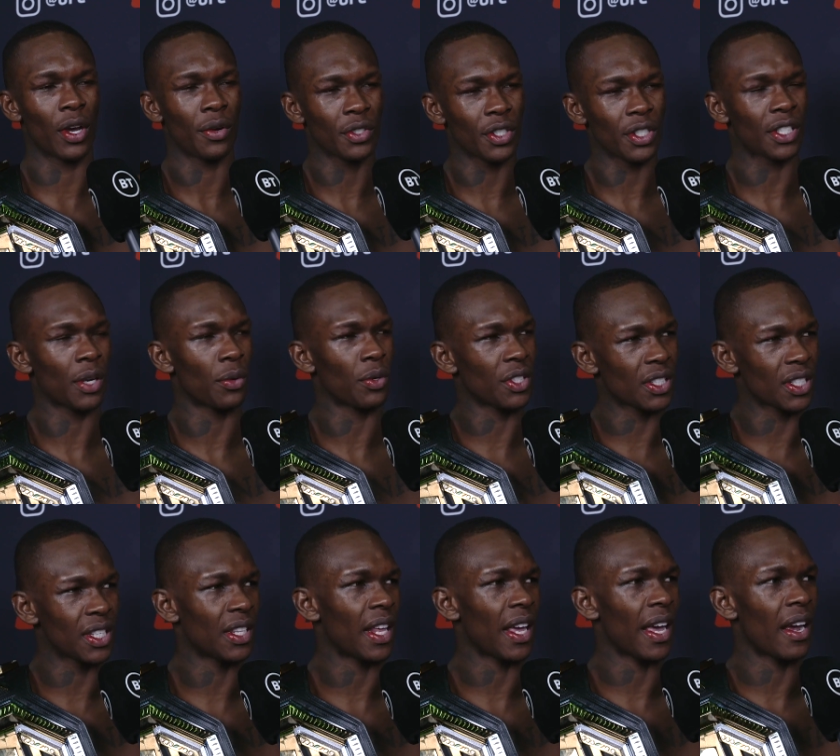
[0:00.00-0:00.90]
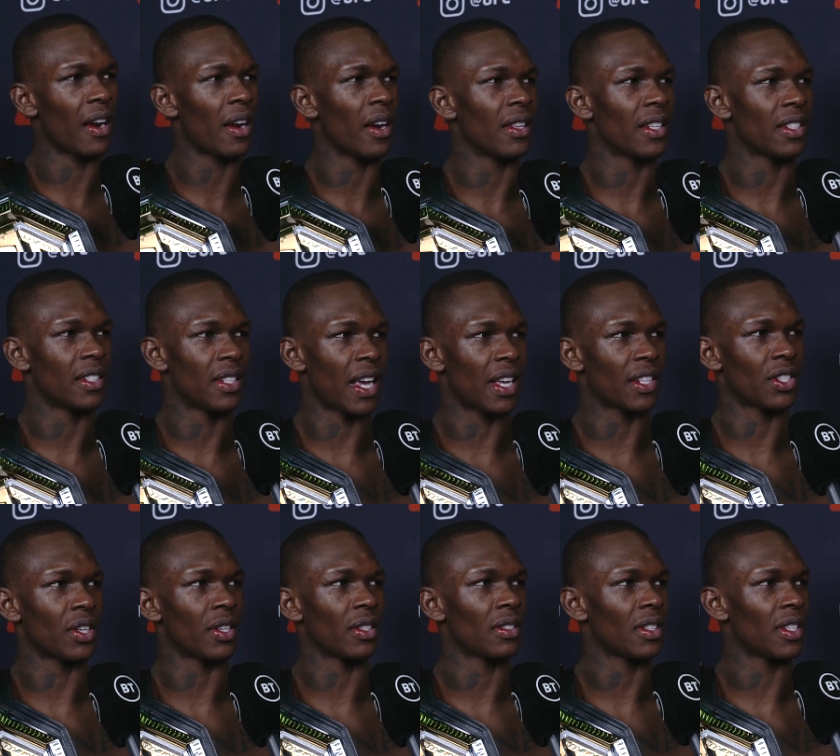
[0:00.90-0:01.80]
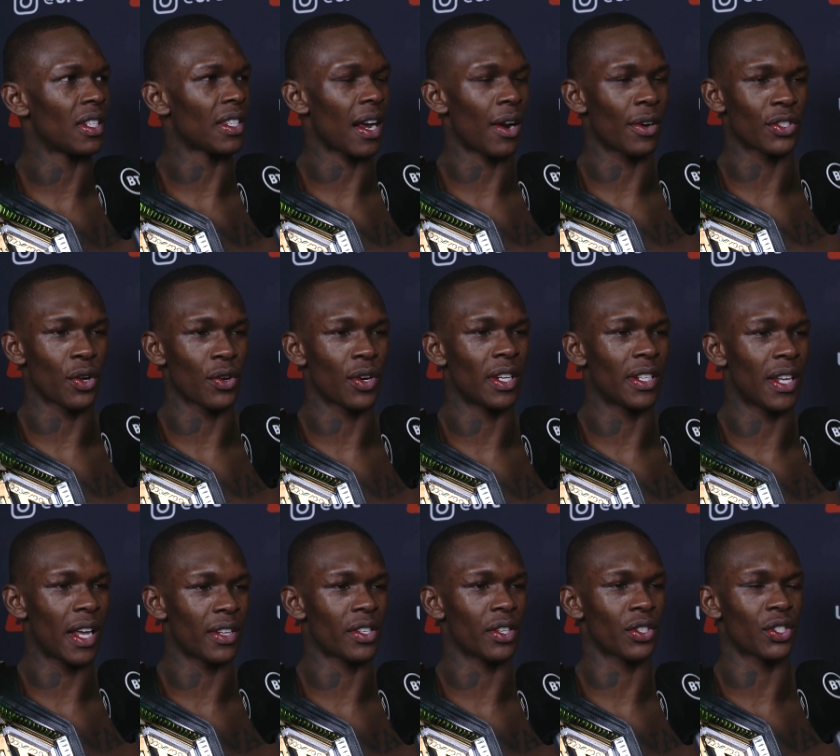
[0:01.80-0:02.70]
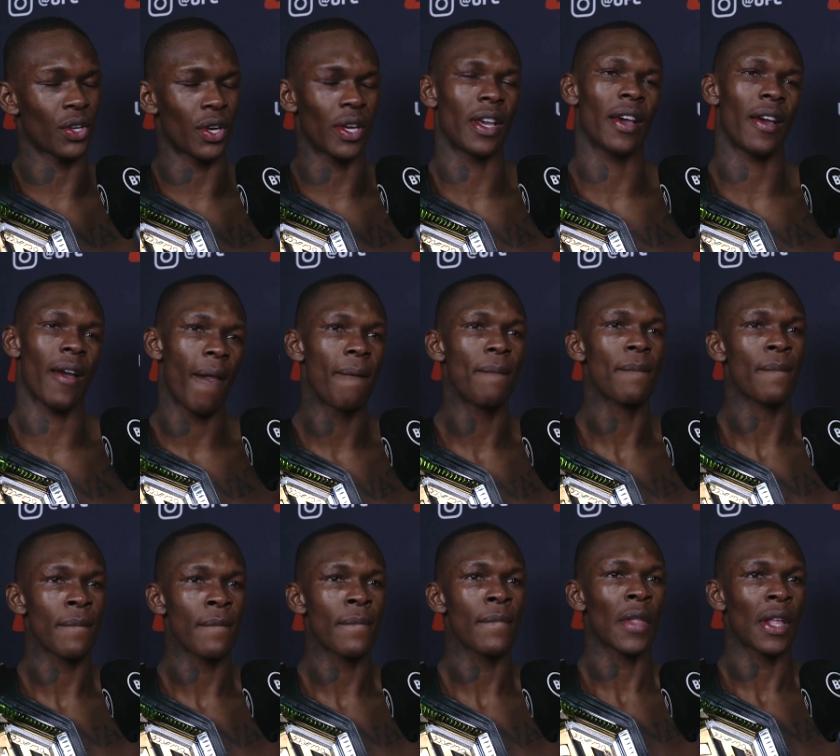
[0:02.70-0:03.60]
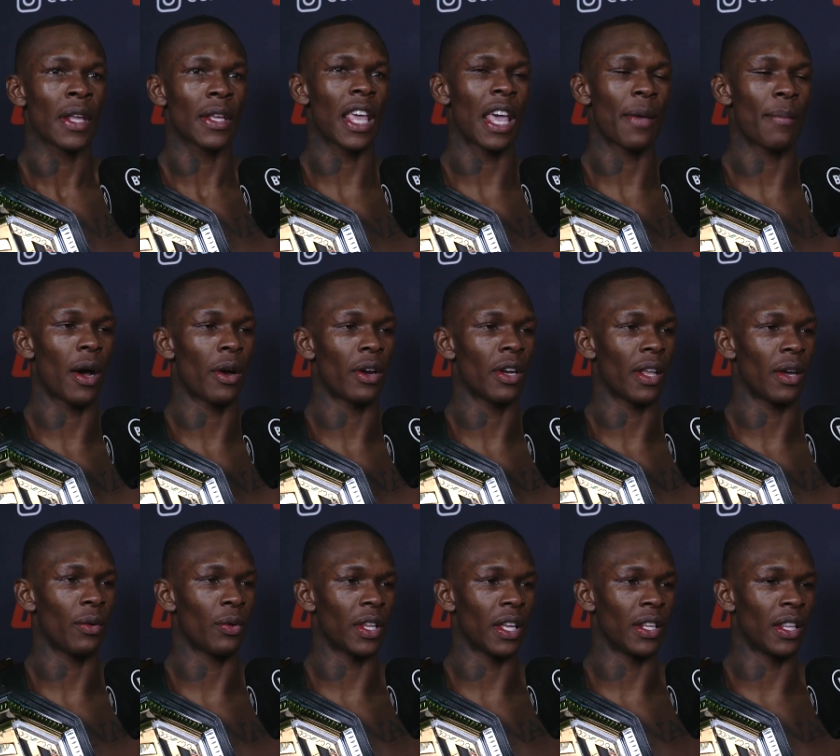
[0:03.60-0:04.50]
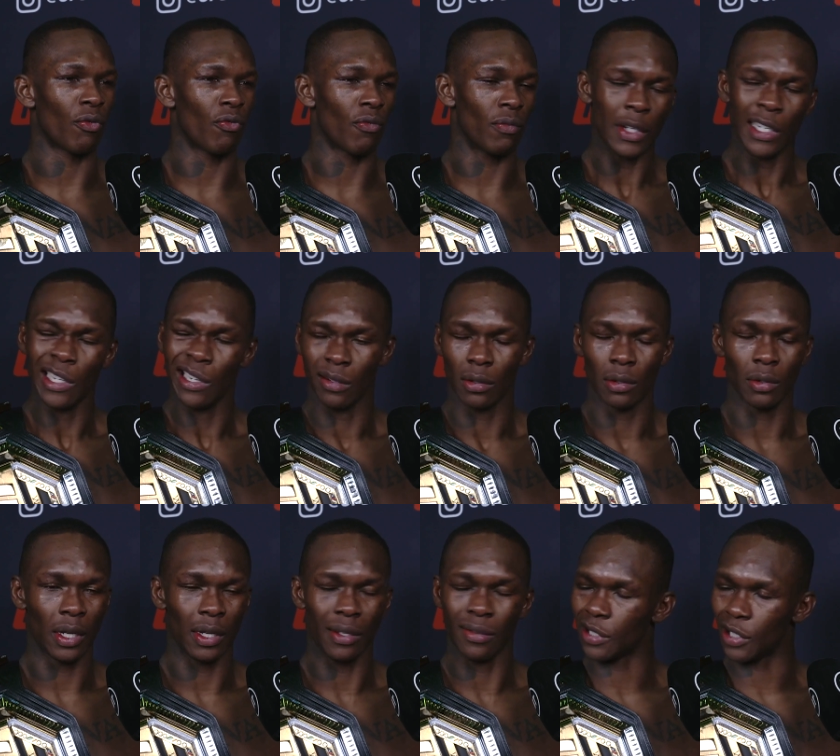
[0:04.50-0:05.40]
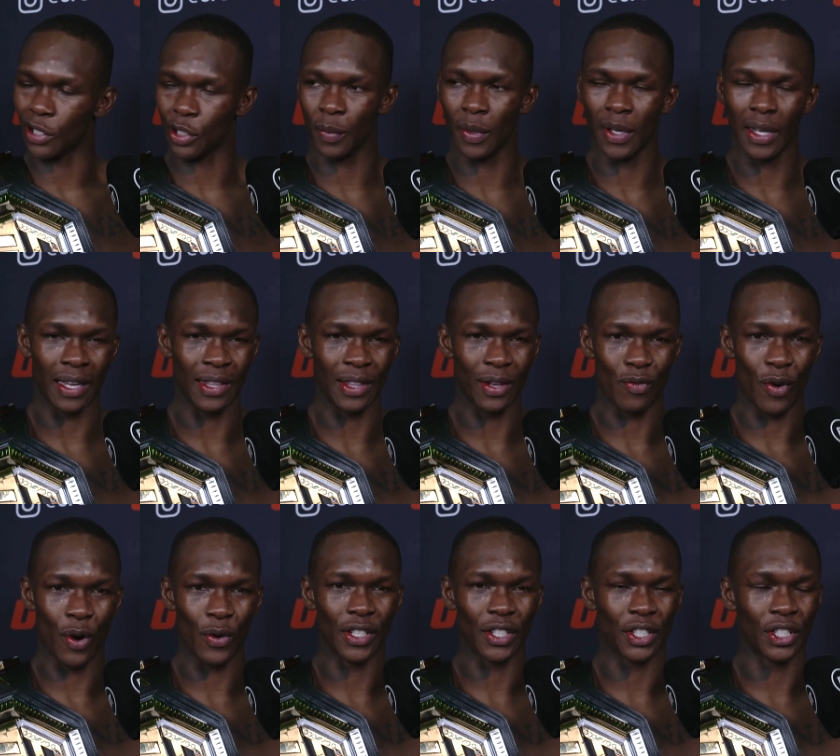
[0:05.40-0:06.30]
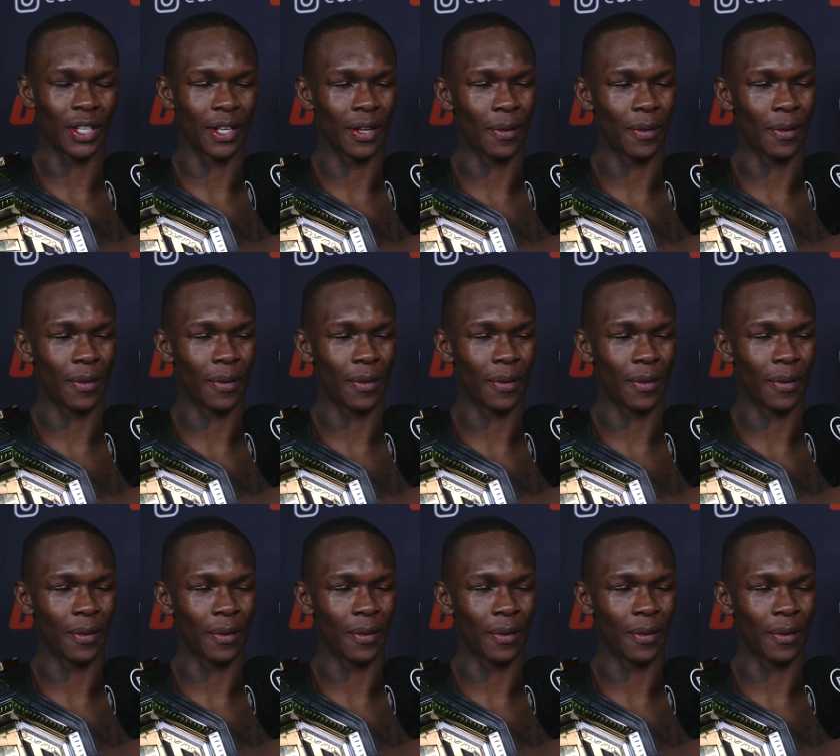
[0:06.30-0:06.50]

know. It was just, it was just in the air in this desert, in this Arizona desert. So yeah, came out in the in the, in the Ronin